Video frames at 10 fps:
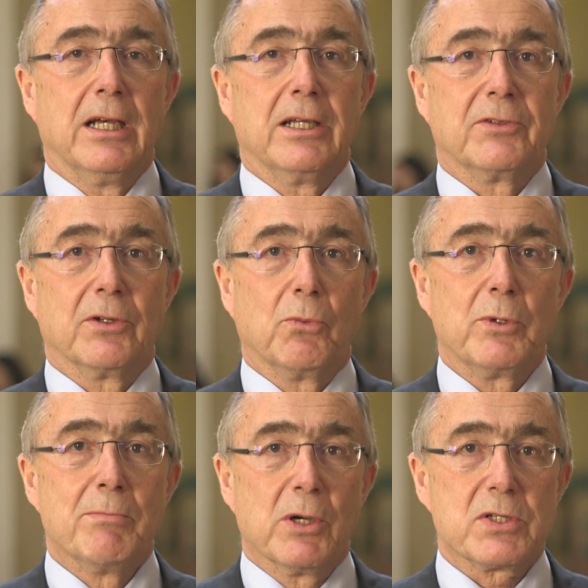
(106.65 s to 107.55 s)
that
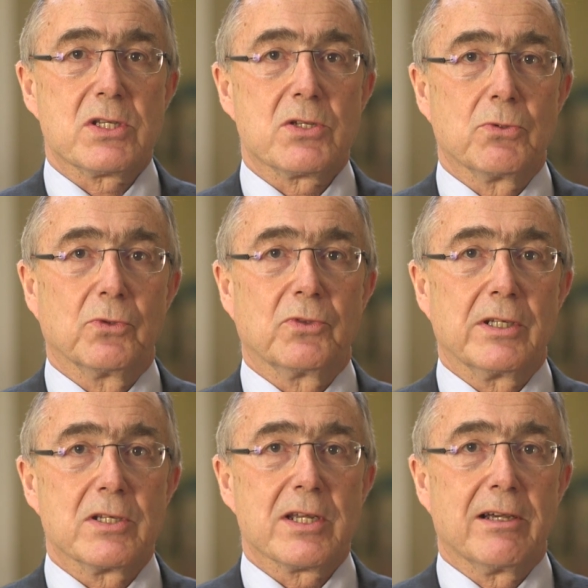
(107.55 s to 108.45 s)
we must sort
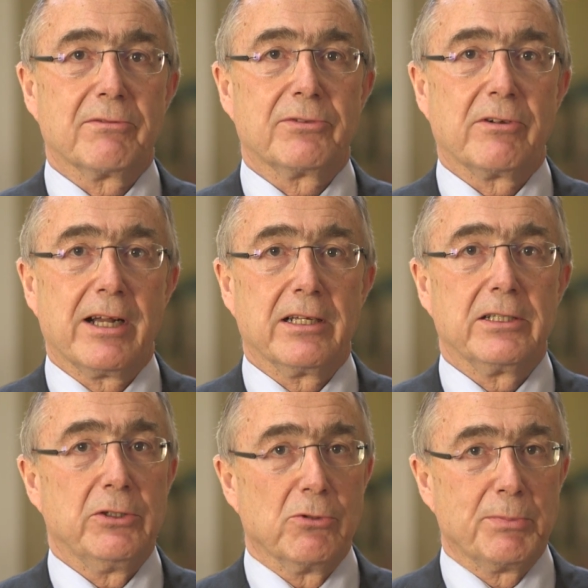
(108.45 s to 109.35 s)
things out for our
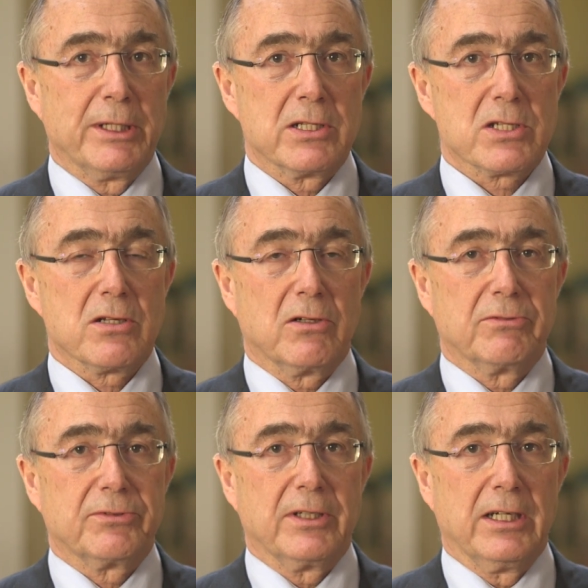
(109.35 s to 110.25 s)
European
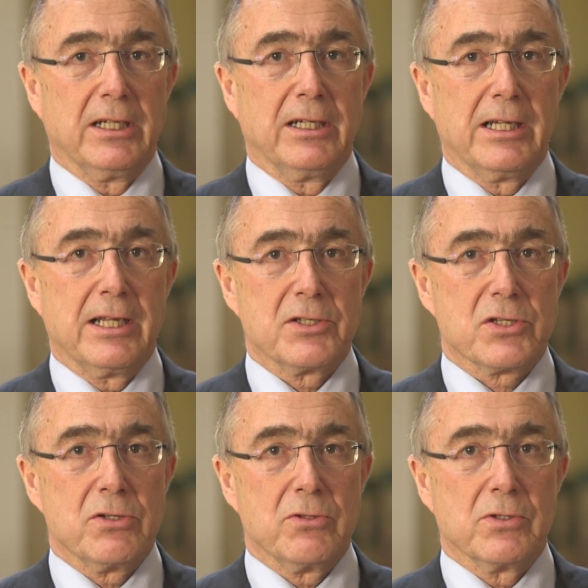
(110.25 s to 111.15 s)
staff and
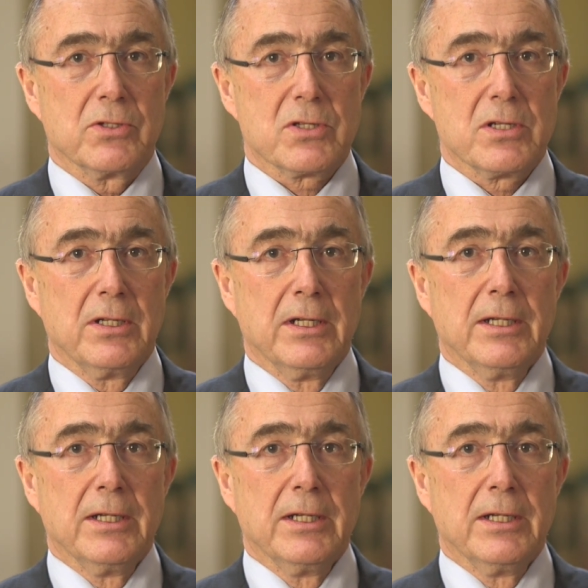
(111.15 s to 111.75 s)
students.